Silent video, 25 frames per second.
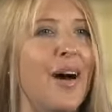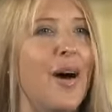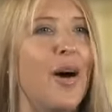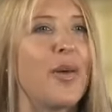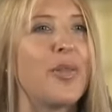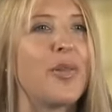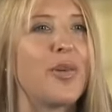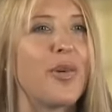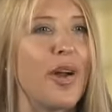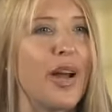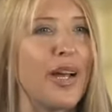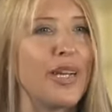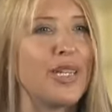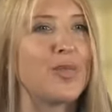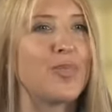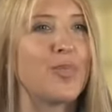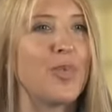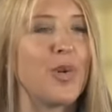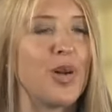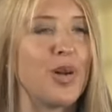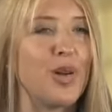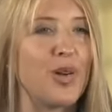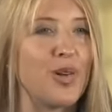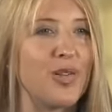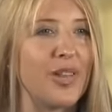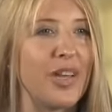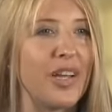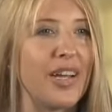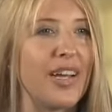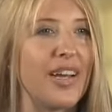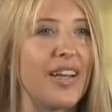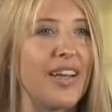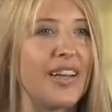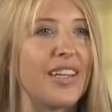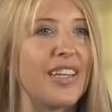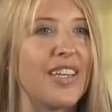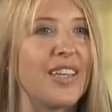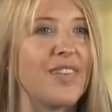other icebreaker that
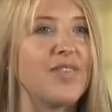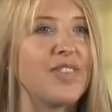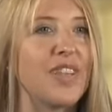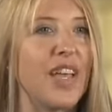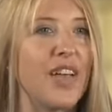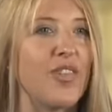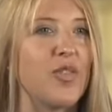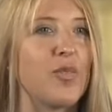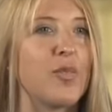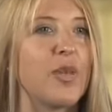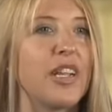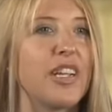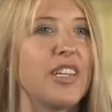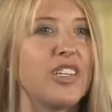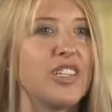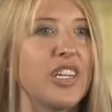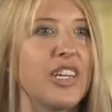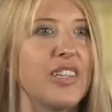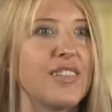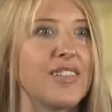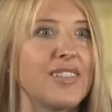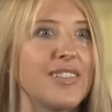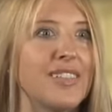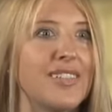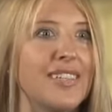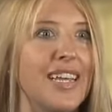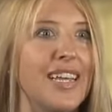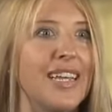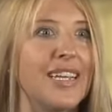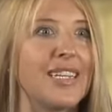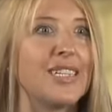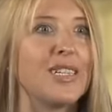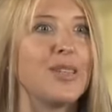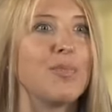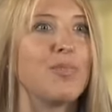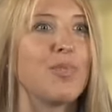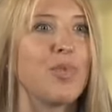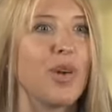kind of gives everybody a chance to take
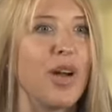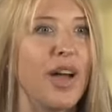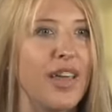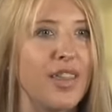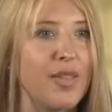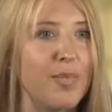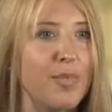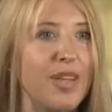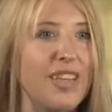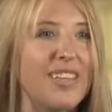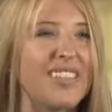a deep breath,